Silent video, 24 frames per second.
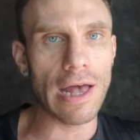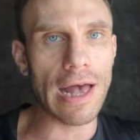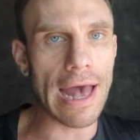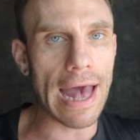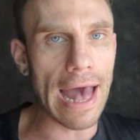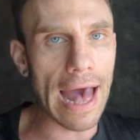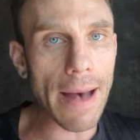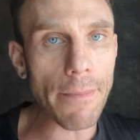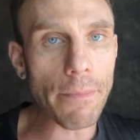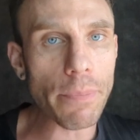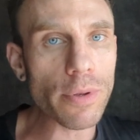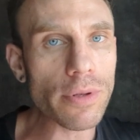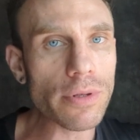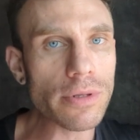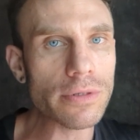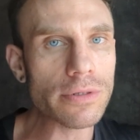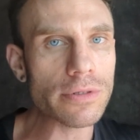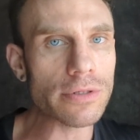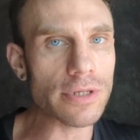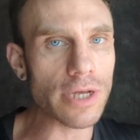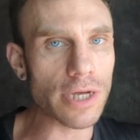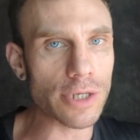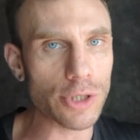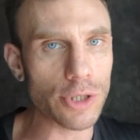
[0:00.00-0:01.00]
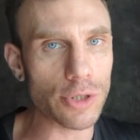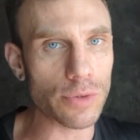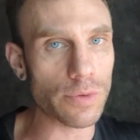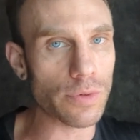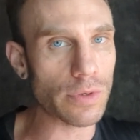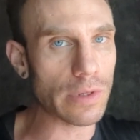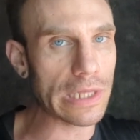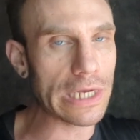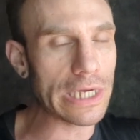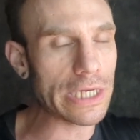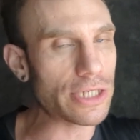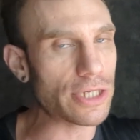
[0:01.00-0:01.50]
Apple doesn't
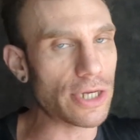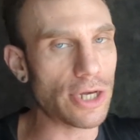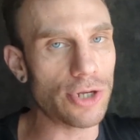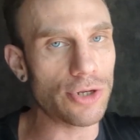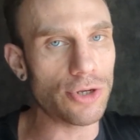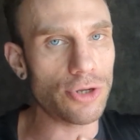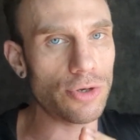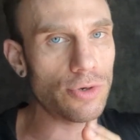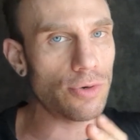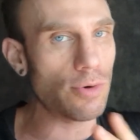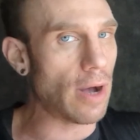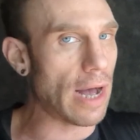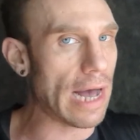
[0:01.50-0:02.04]
release a new